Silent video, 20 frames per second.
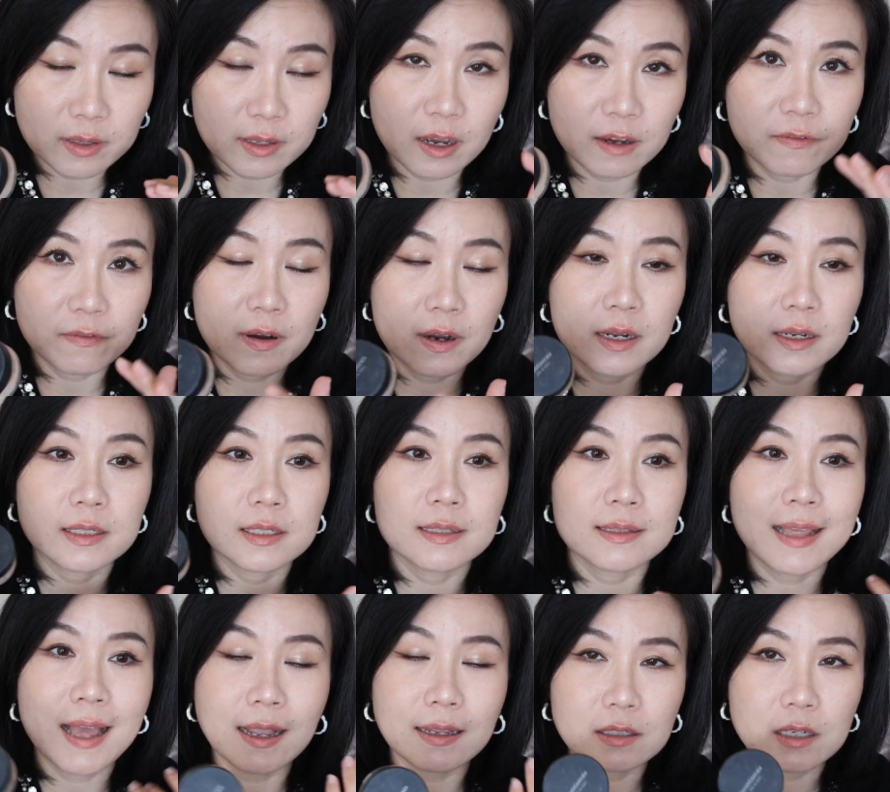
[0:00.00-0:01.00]
I find
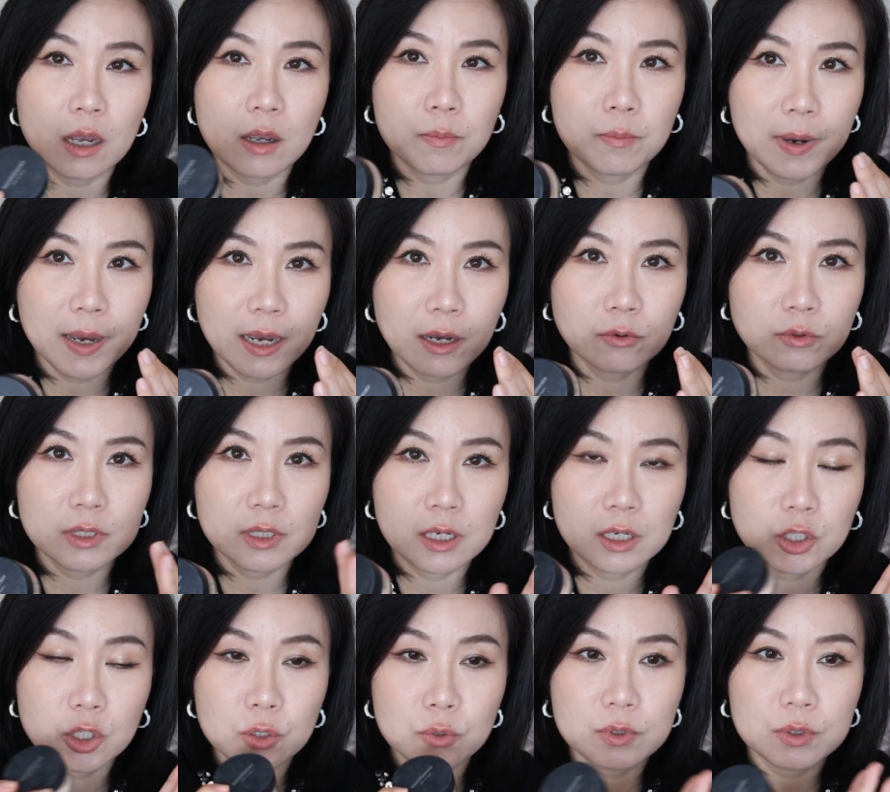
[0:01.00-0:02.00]
that type of powder
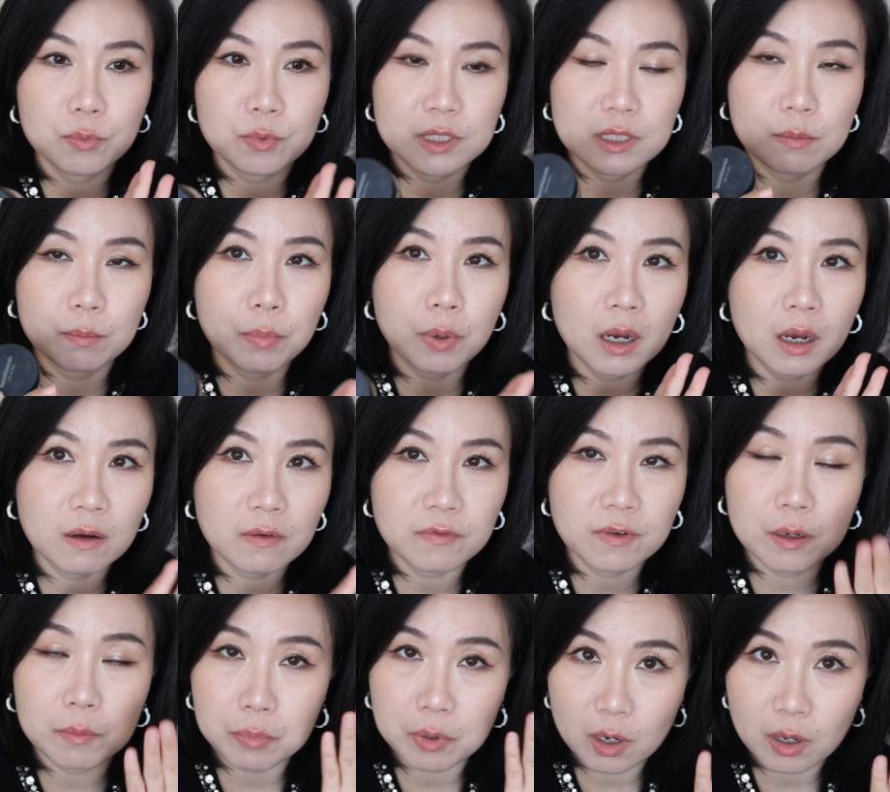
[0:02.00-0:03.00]
used with a puff
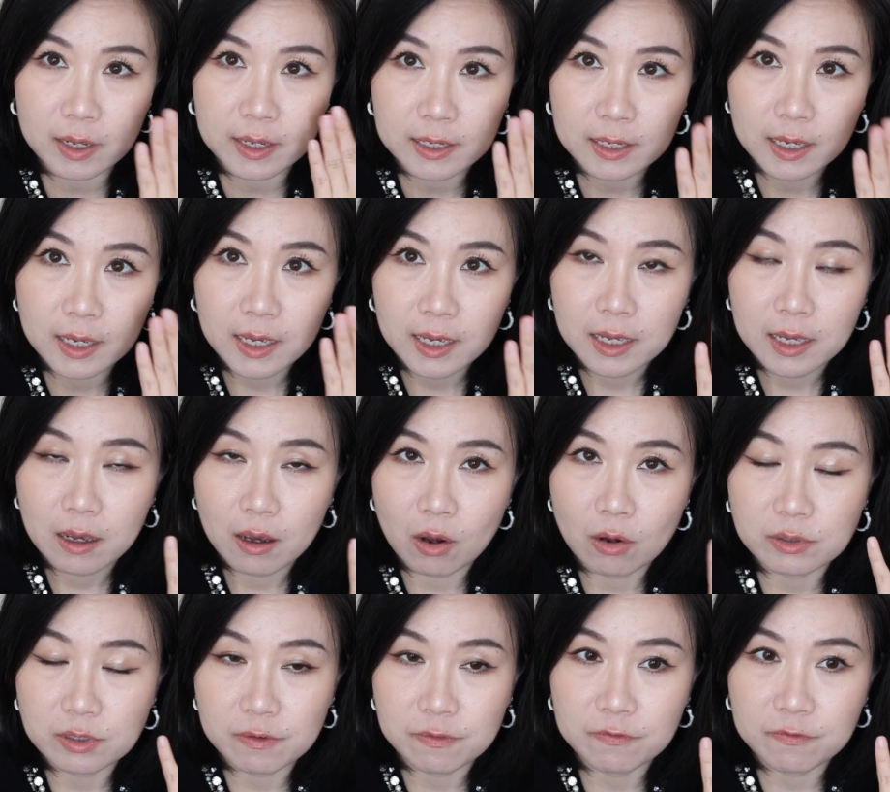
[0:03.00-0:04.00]
apply
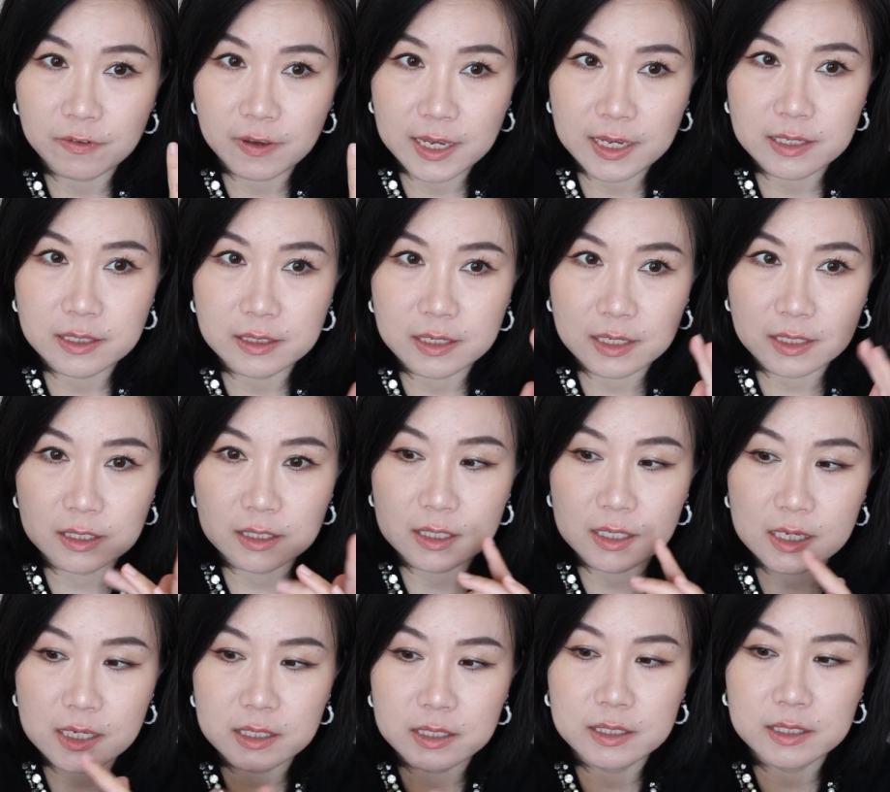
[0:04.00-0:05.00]
on the face is
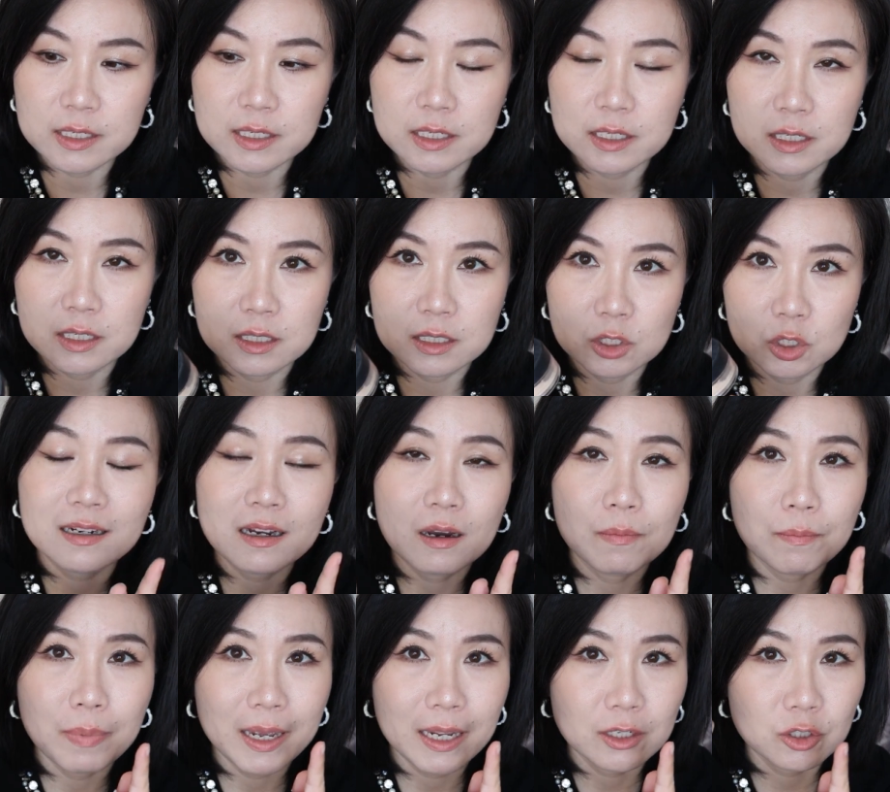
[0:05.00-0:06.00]
easier
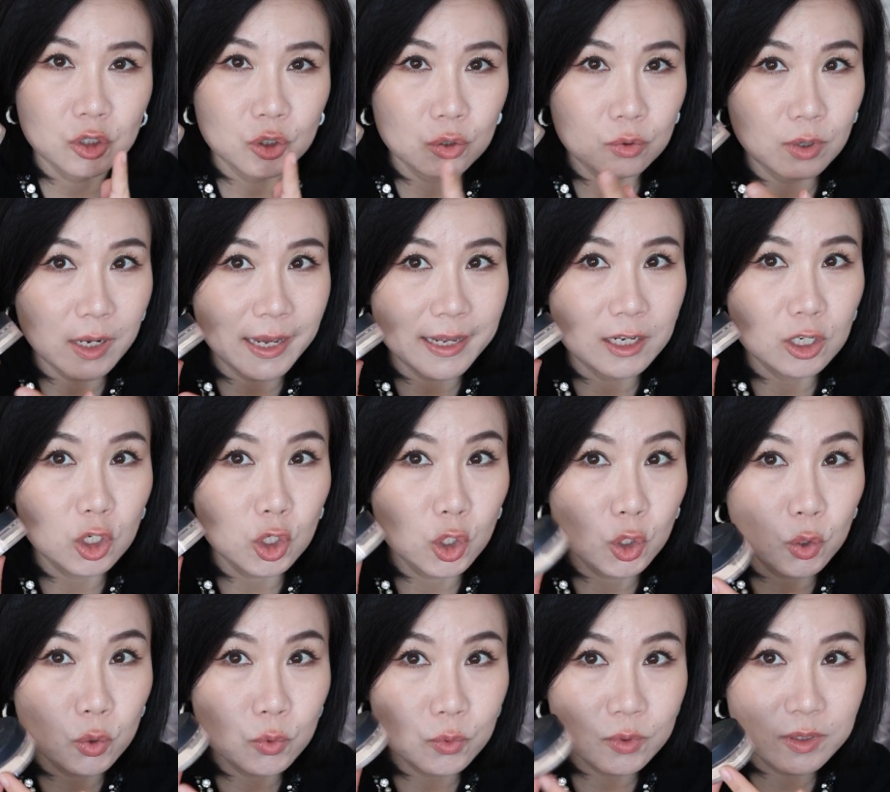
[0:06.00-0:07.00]
compared to a
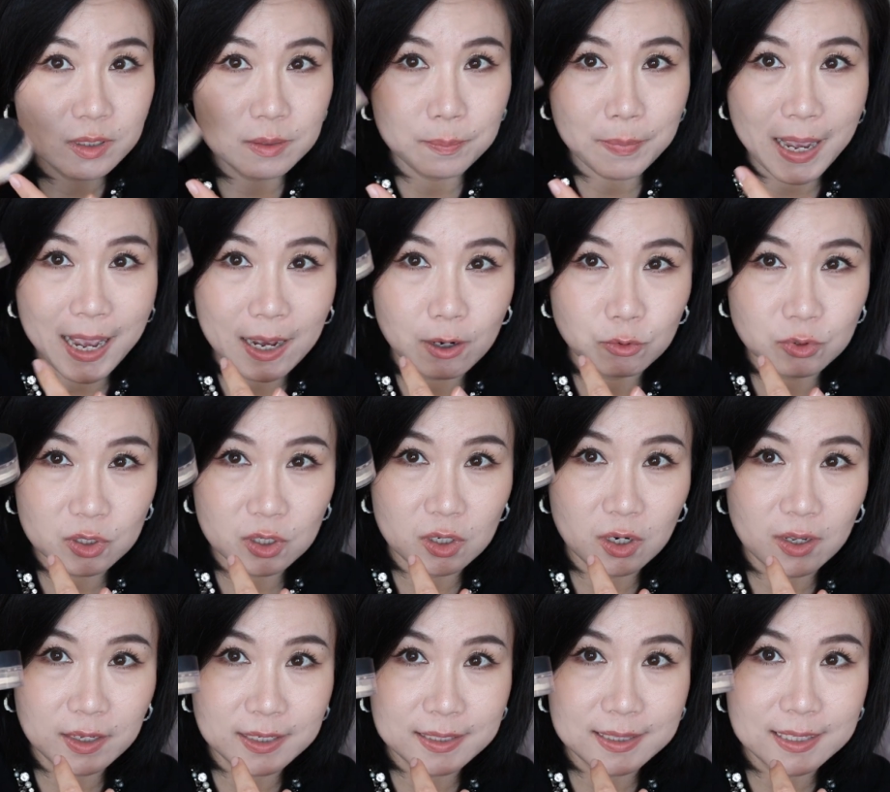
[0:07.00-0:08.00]
loose powder
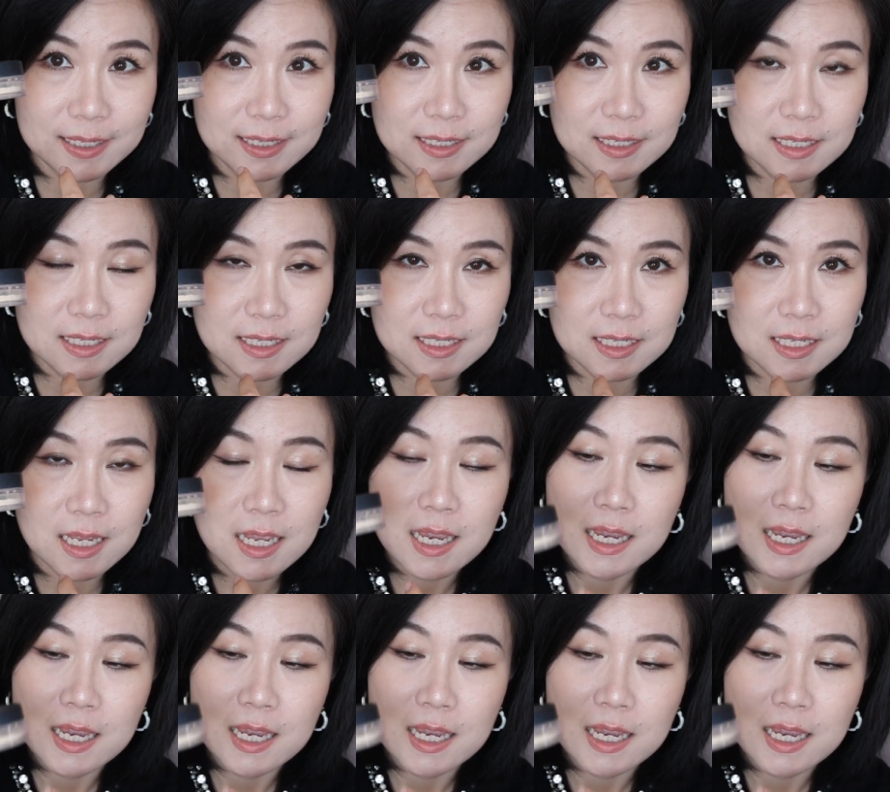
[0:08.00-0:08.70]
like this.